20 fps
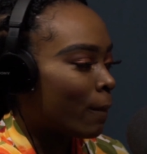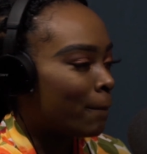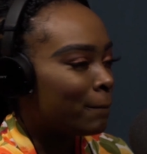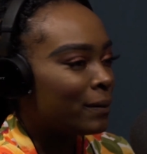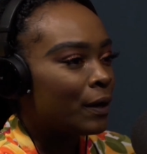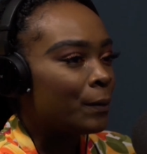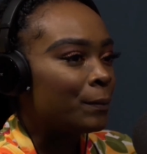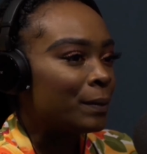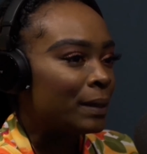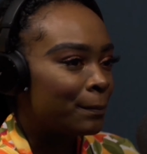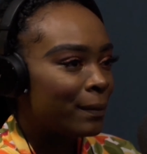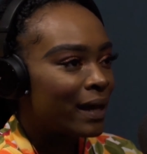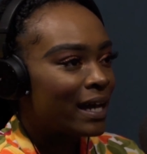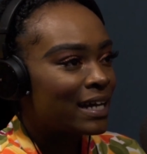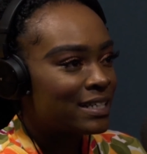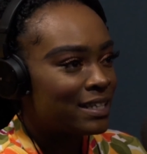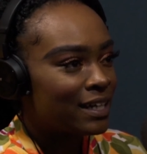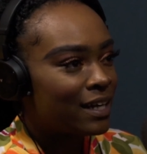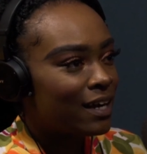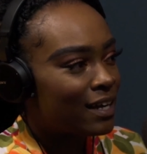I'm coming
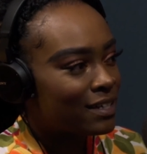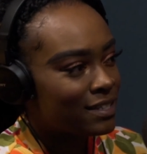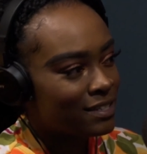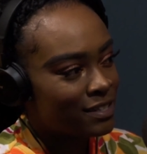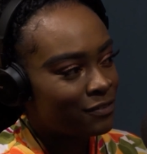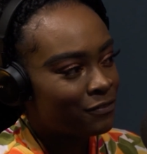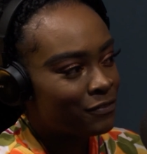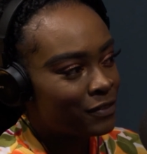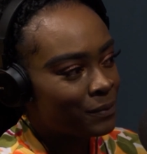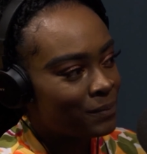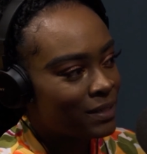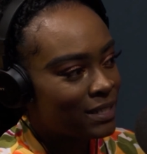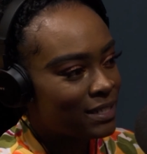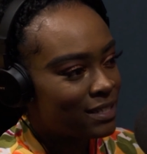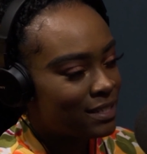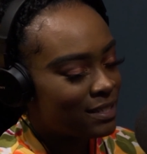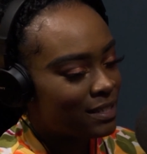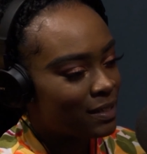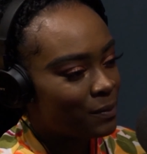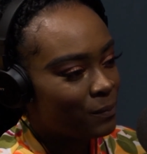back to Austin from
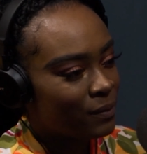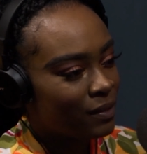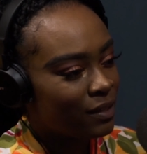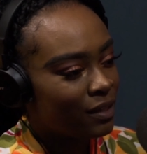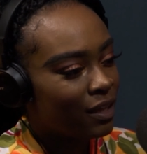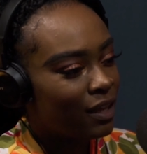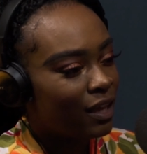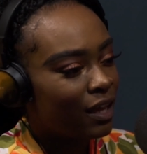Mississippi,